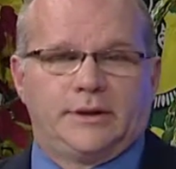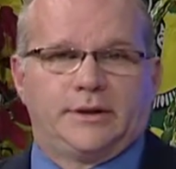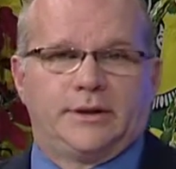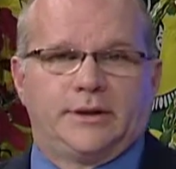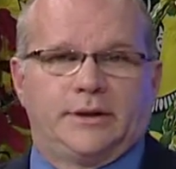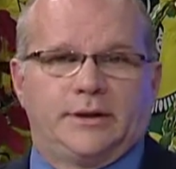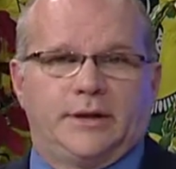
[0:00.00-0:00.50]

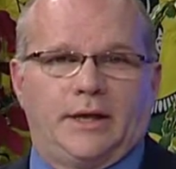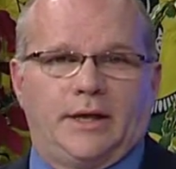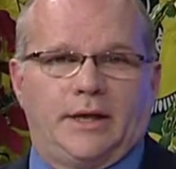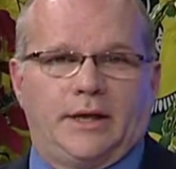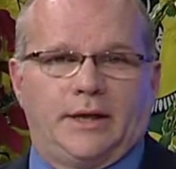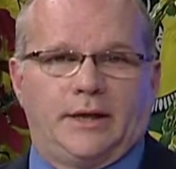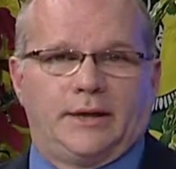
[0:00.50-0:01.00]
in
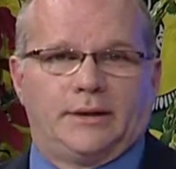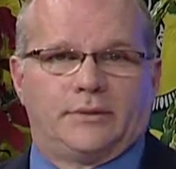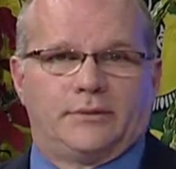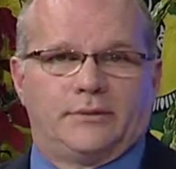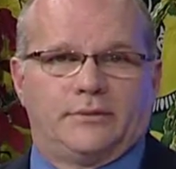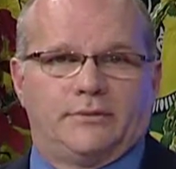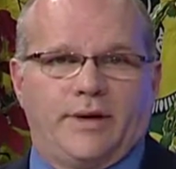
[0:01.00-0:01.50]

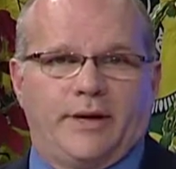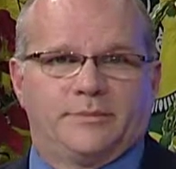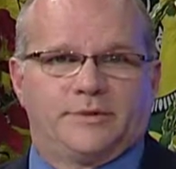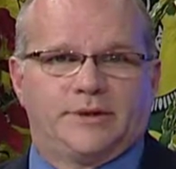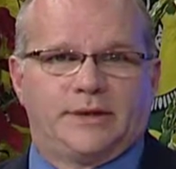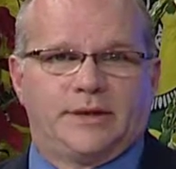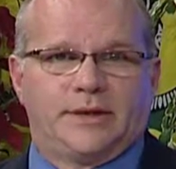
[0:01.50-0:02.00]

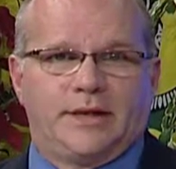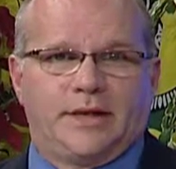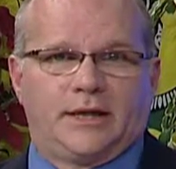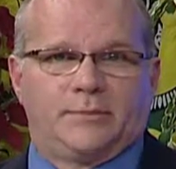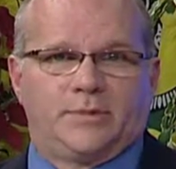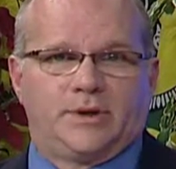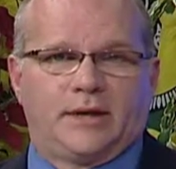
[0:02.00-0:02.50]
Ramsey,
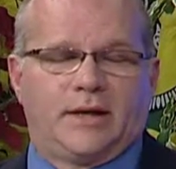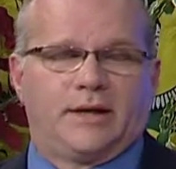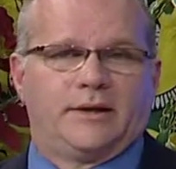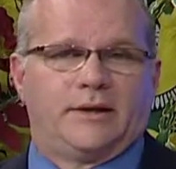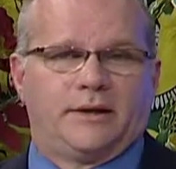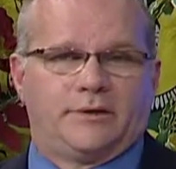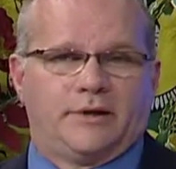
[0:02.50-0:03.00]
Hennepin
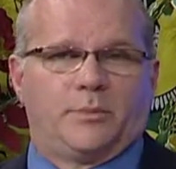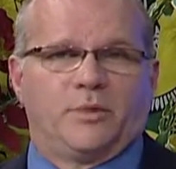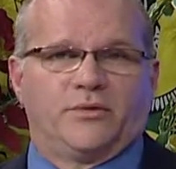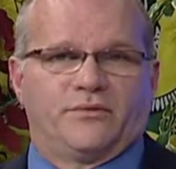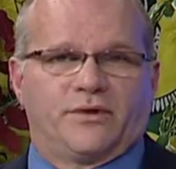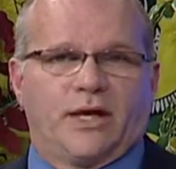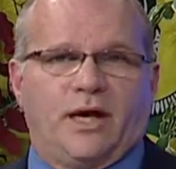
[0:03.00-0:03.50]
County, a
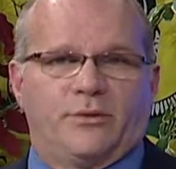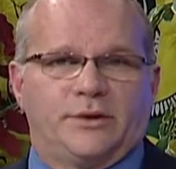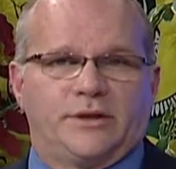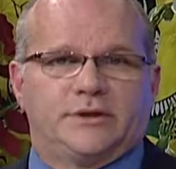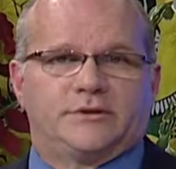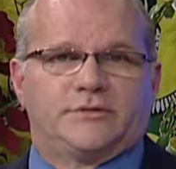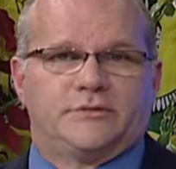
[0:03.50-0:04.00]
number of
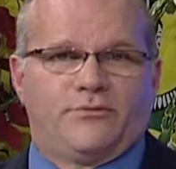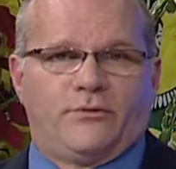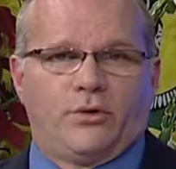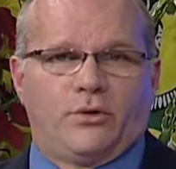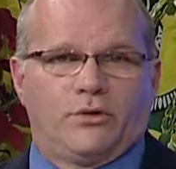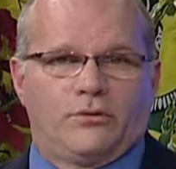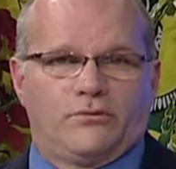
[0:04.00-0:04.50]
counties
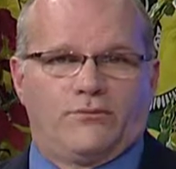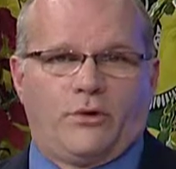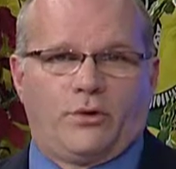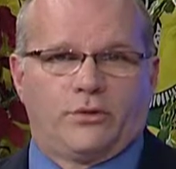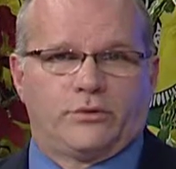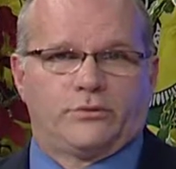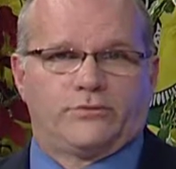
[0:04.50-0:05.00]
for
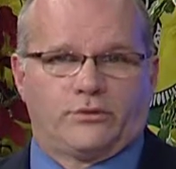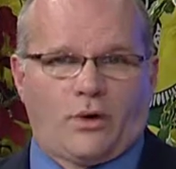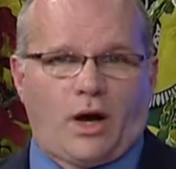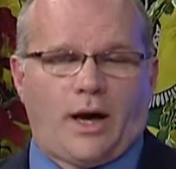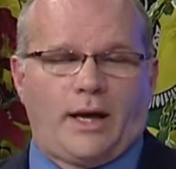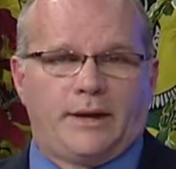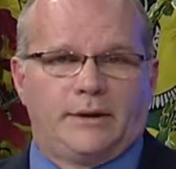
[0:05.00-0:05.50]
voter
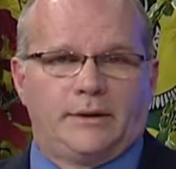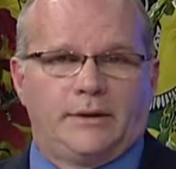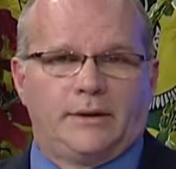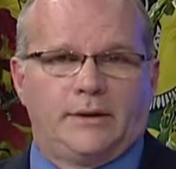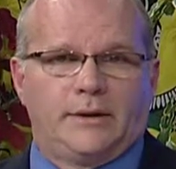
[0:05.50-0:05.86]
fraud,